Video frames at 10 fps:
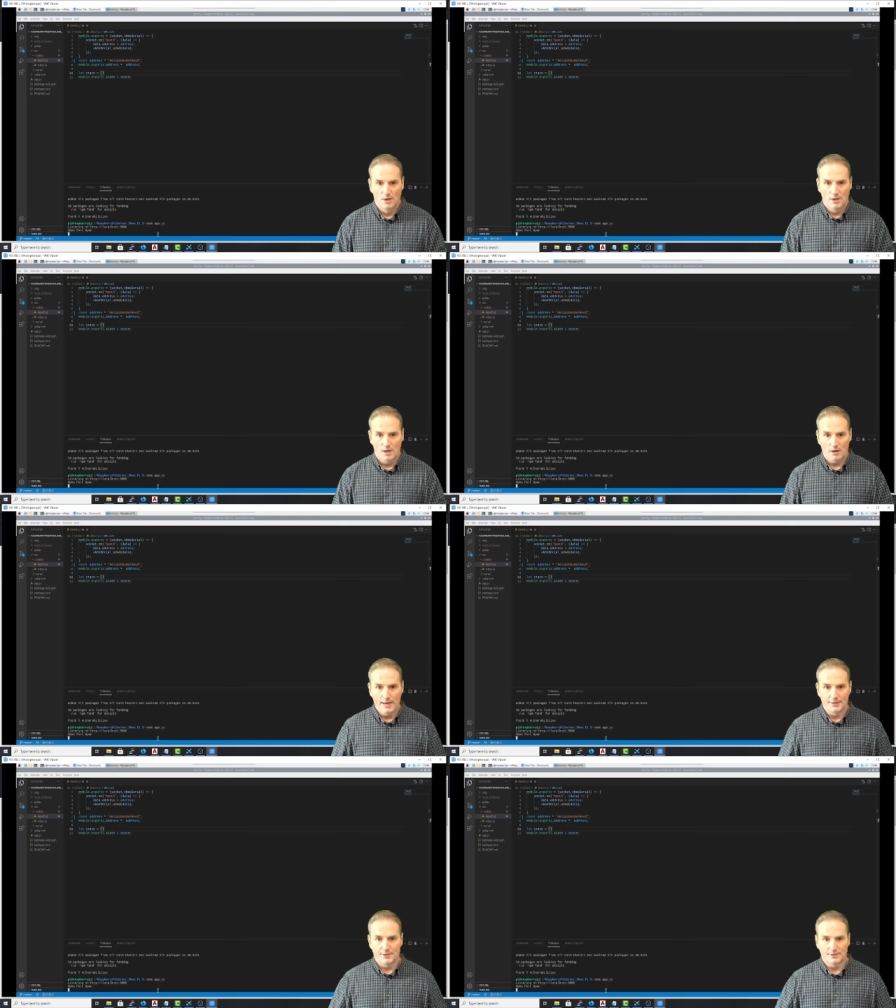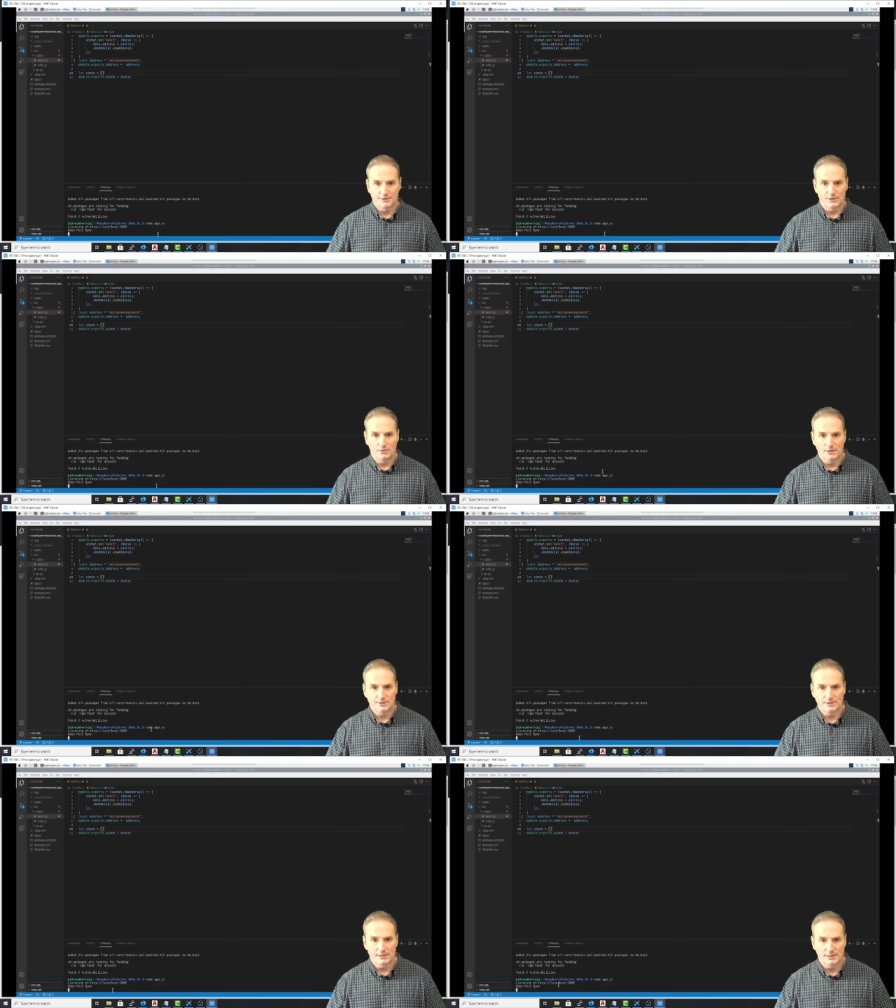all right, so
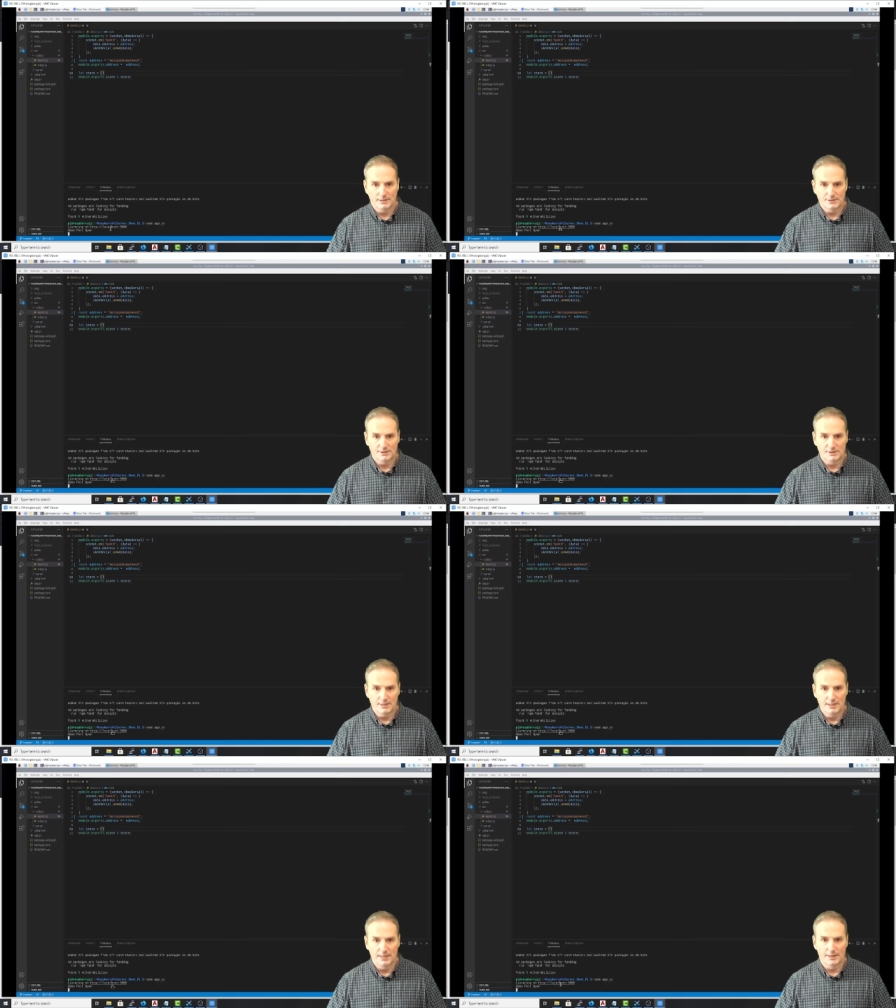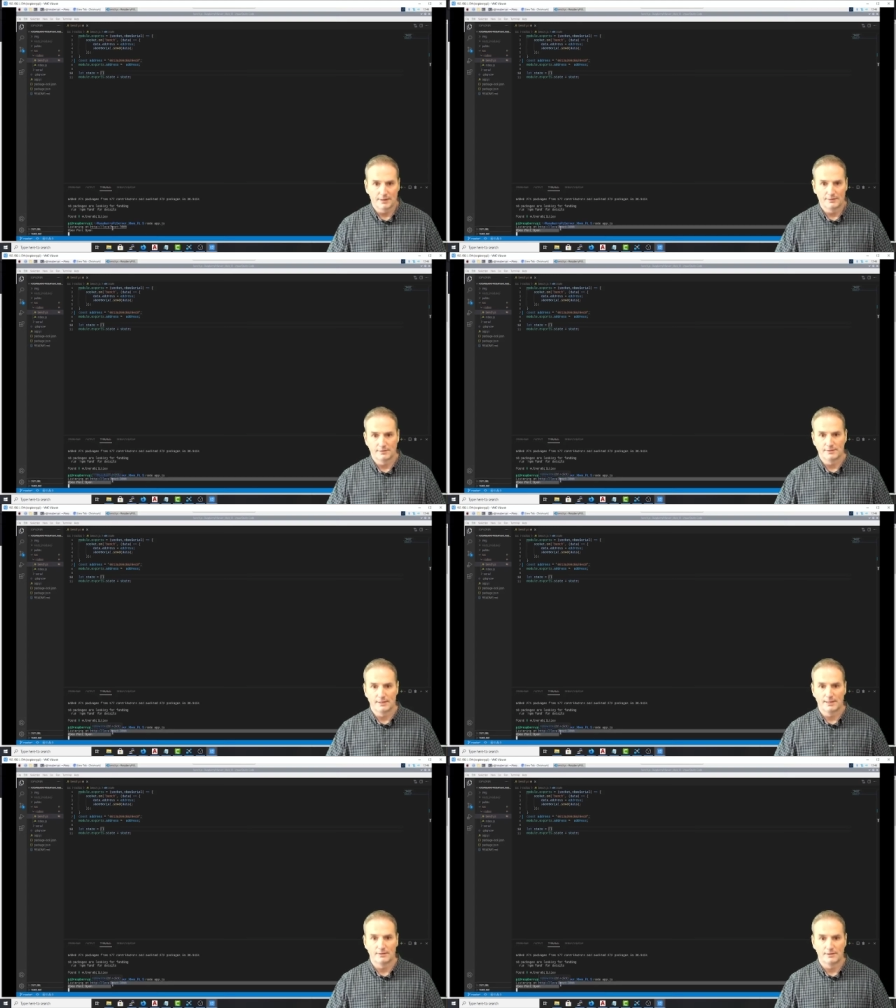let's see here. I
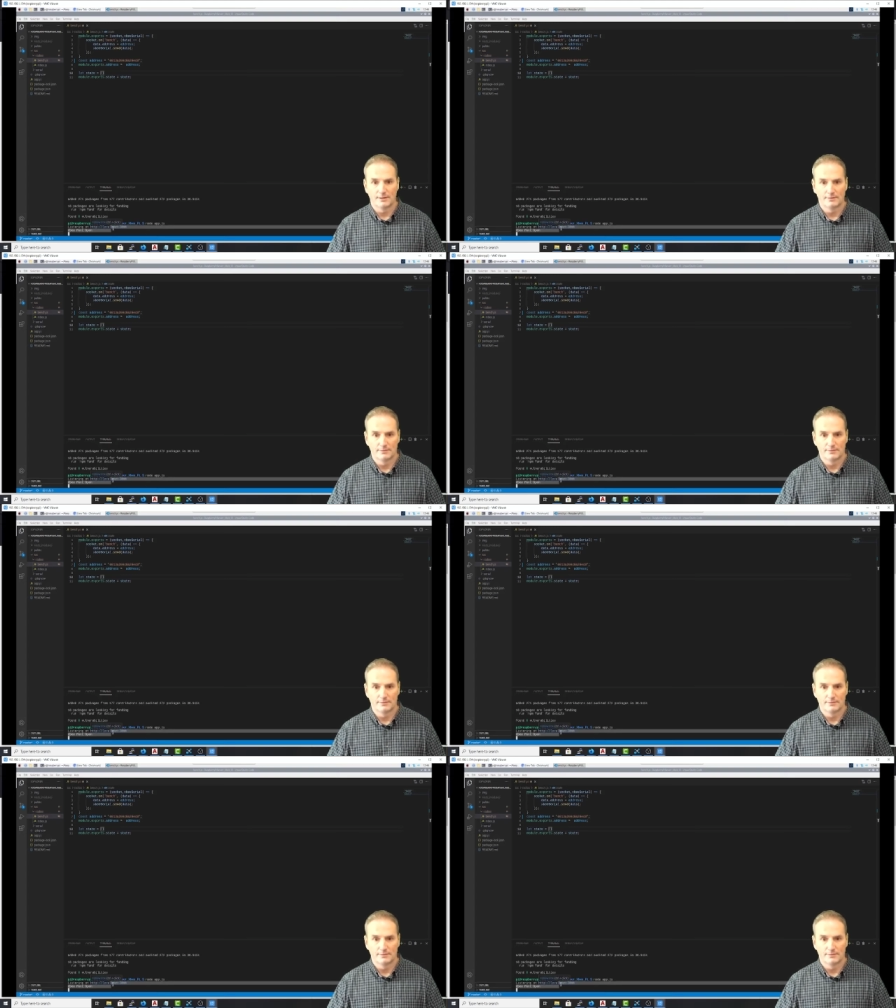don't know.